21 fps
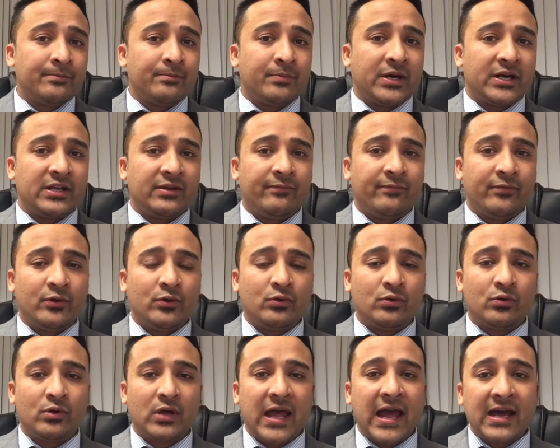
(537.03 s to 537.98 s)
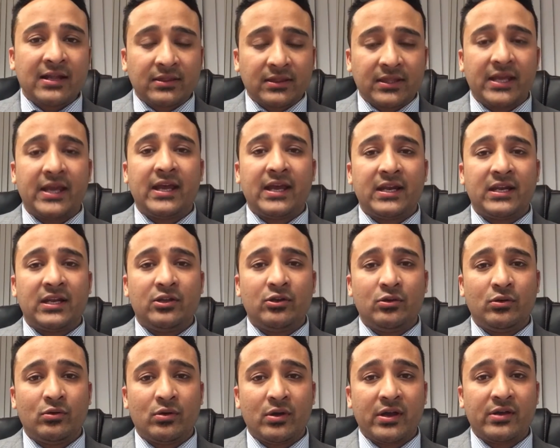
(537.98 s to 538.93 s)
But if you out there and
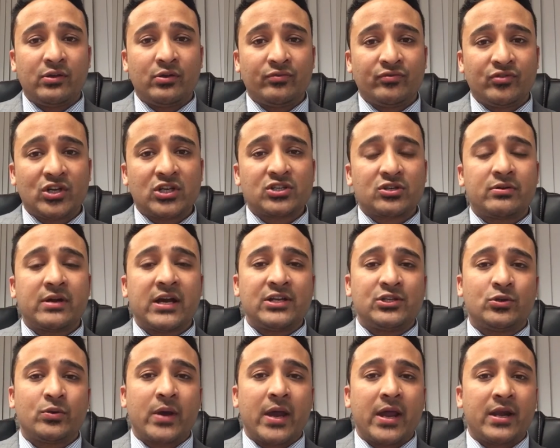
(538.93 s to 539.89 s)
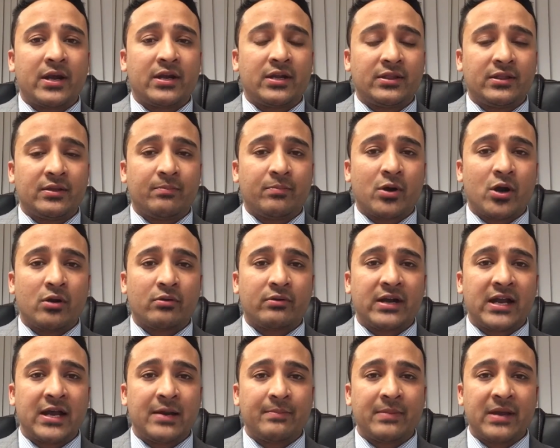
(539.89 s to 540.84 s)
you just graduated in the
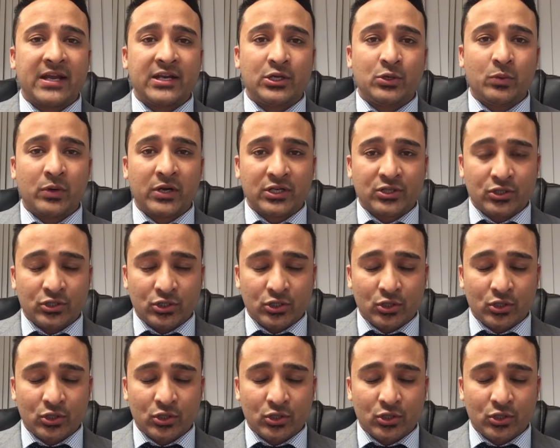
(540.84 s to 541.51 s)
program and you wanted to